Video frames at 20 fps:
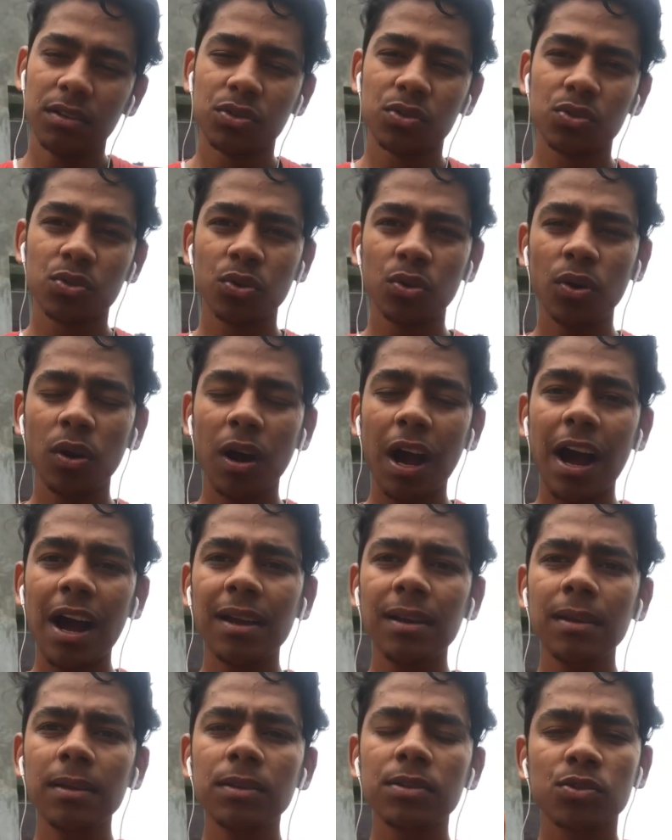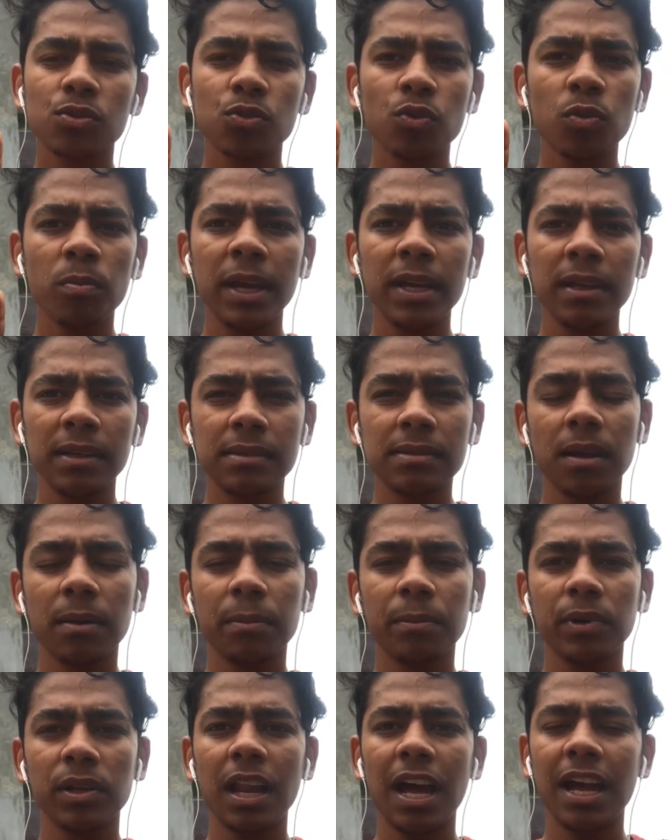So I'll show my
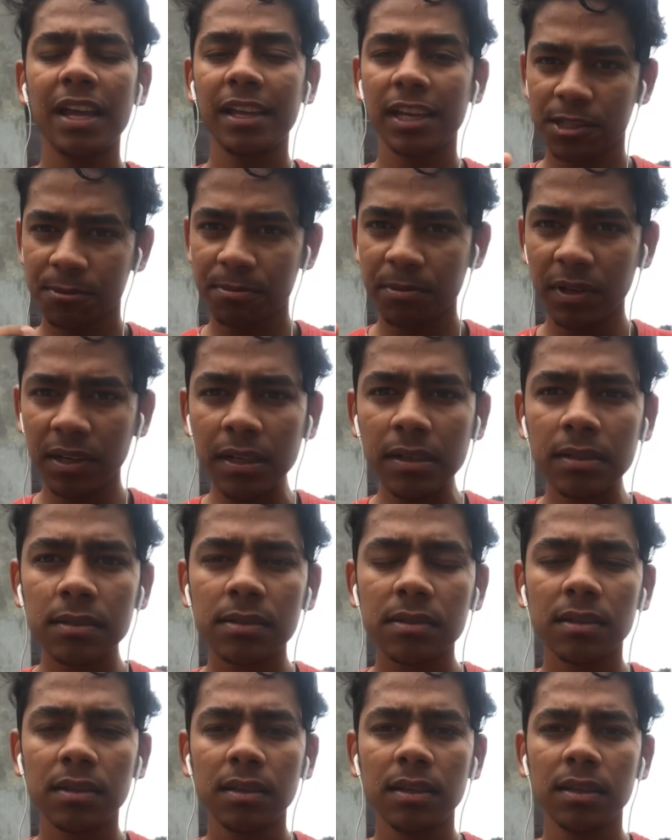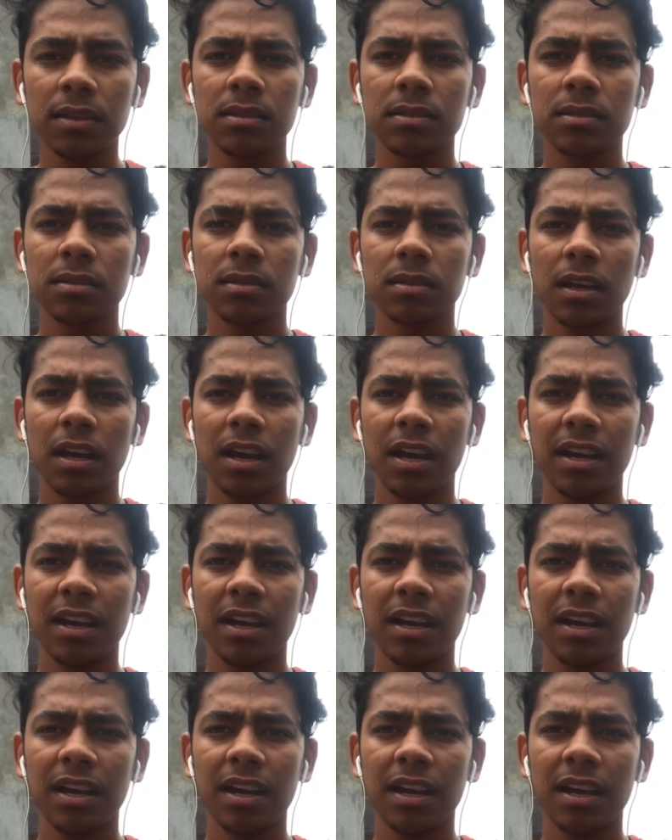example. I experienced this.